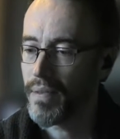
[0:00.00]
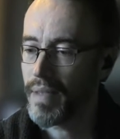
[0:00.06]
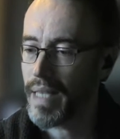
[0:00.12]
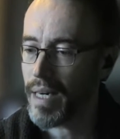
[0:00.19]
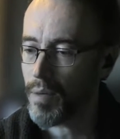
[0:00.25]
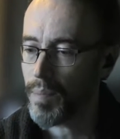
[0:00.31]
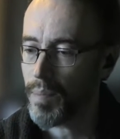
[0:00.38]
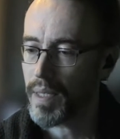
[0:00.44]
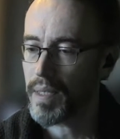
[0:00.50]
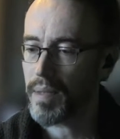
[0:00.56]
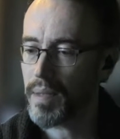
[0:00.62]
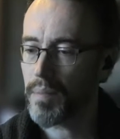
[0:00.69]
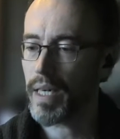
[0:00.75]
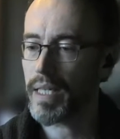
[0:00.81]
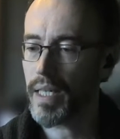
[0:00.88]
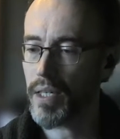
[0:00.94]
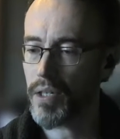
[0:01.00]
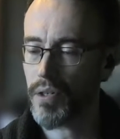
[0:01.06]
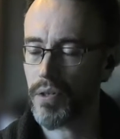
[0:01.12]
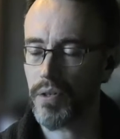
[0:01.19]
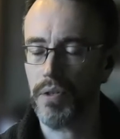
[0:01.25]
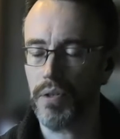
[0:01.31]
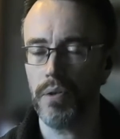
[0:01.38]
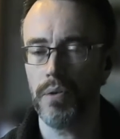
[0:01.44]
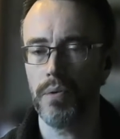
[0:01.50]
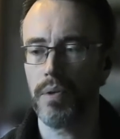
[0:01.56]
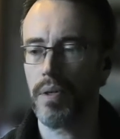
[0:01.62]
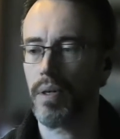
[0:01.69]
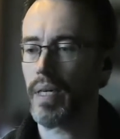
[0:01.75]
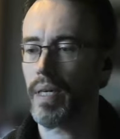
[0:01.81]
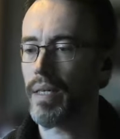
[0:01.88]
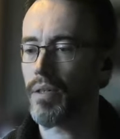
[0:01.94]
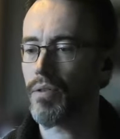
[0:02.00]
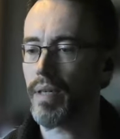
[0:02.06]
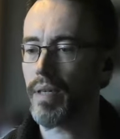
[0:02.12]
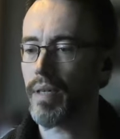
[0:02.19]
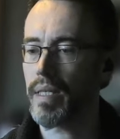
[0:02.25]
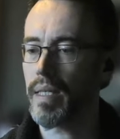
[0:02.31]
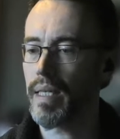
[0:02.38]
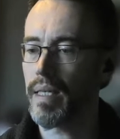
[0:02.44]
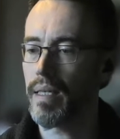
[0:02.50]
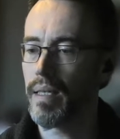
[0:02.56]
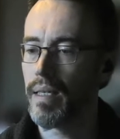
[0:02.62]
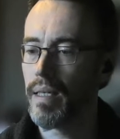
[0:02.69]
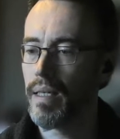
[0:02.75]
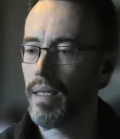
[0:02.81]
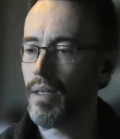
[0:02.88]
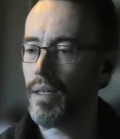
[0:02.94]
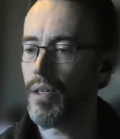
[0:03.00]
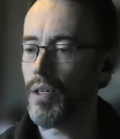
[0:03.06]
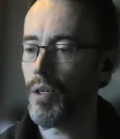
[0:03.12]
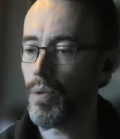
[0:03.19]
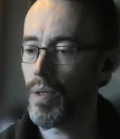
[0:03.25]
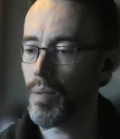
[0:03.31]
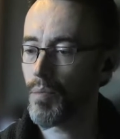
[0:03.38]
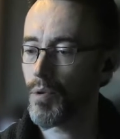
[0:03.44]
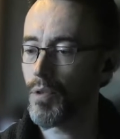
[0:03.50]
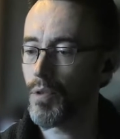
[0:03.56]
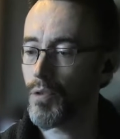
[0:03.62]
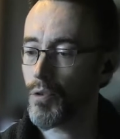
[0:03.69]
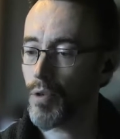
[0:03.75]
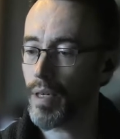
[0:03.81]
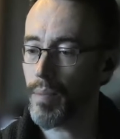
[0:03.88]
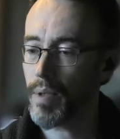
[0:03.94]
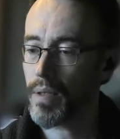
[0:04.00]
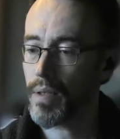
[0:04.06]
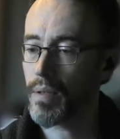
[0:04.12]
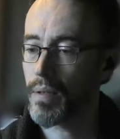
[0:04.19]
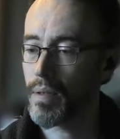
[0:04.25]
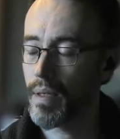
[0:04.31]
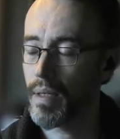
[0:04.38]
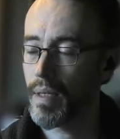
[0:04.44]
therapists and practitioners who are interested in new and improved treatments.